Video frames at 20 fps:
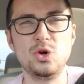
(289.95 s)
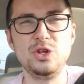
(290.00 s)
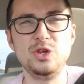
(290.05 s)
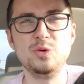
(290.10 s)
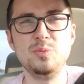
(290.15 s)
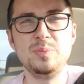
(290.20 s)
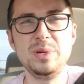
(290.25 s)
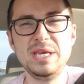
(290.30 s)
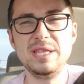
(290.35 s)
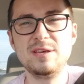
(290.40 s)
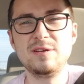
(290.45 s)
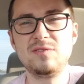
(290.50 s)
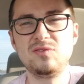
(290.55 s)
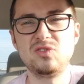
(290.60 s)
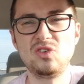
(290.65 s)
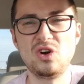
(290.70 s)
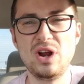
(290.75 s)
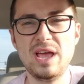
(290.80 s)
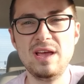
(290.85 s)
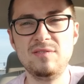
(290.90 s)
You'll be there
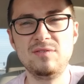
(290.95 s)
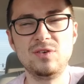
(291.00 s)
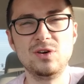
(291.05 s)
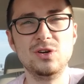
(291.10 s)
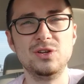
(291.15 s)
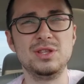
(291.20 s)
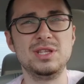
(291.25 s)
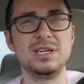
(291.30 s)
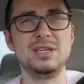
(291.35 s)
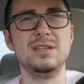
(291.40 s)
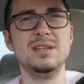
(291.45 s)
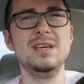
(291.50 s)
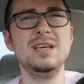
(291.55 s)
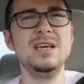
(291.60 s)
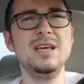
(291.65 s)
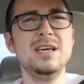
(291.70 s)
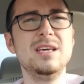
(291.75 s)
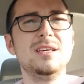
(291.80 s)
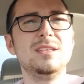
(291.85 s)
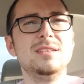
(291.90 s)
forever. The
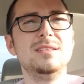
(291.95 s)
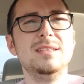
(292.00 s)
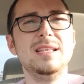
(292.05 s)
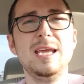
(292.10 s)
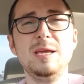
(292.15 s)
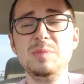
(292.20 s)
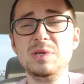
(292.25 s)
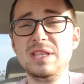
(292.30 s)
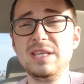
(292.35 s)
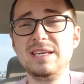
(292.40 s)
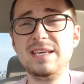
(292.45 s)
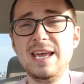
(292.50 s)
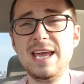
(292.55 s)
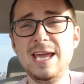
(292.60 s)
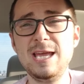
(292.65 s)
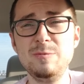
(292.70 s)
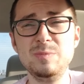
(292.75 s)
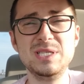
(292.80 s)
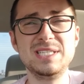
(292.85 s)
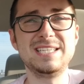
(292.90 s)
name of the
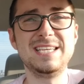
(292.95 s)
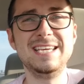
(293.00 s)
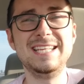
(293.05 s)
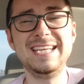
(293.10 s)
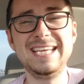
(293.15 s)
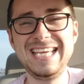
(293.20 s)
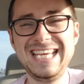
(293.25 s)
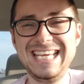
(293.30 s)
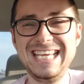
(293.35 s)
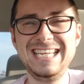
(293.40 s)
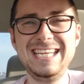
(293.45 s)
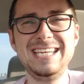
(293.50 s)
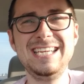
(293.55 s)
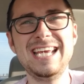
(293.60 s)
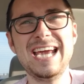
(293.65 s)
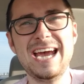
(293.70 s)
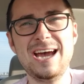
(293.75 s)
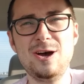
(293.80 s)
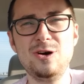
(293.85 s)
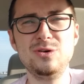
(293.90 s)
game is getting in
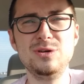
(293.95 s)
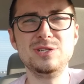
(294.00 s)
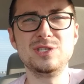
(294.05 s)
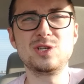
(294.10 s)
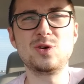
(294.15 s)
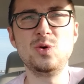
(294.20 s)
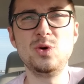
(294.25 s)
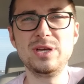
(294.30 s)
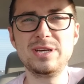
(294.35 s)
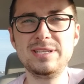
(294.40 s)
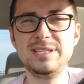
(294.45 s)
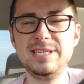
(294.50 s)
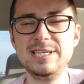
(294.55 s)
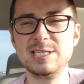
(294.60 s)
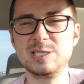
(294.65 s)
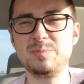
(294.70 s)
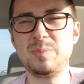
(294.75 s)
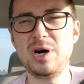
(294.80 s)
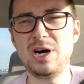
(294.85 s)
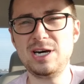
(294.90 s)
and out as quickly
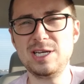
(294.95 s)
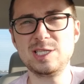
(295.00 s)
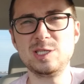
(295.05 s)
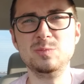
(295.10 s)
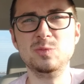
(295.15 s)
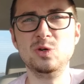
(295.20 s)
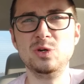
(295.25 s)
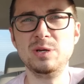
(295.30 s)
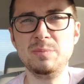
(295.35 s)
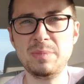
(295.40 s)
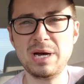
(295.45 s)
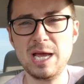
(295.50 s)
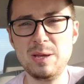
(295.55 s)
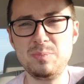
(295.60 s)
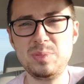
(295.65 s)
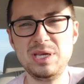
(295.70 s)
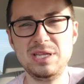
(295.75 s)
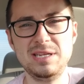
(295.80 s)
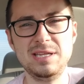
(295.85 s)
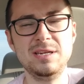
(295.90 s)
as possible, in my
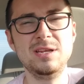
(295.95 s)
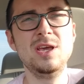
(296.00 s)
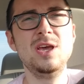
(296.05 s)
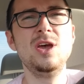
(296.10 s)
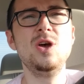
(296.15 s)
opinion.